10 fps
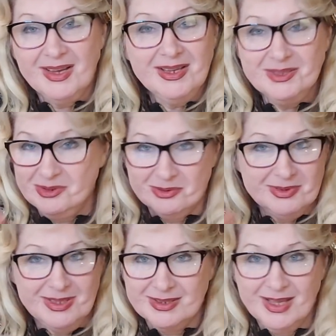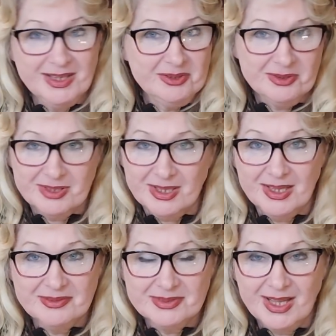I knew that I don't have